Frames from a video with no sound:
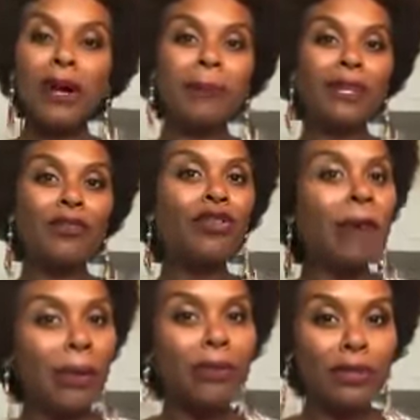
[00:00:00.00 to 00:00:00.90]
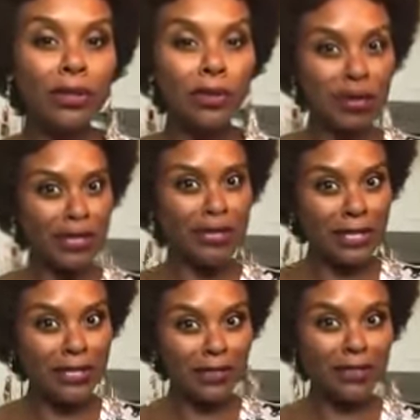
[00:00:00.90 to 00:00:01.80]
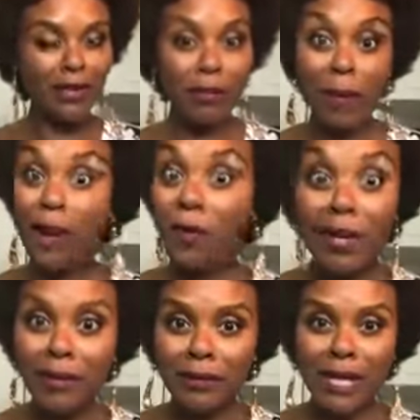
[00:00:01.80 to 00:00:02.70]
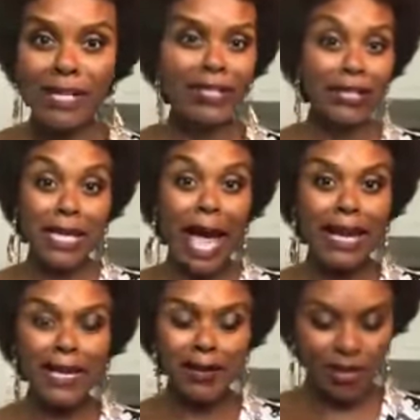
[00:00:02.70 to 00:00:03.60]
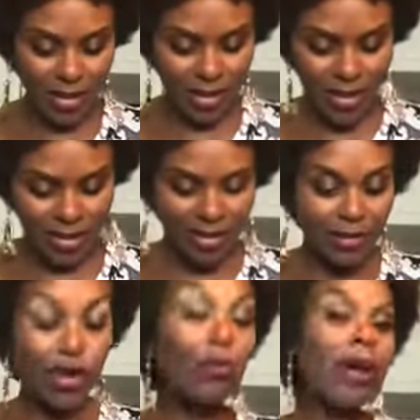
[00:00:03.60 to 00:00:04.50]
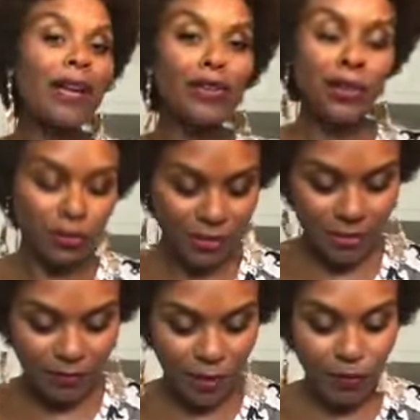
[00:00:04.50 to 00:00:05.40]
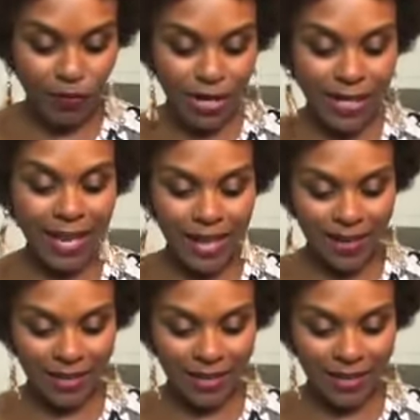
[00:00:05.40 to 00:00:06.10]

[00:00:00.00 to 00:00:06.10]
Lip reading: I want the Lord to just, you know, bear with them. They just got here. They know not, you know, some folk running late, honey.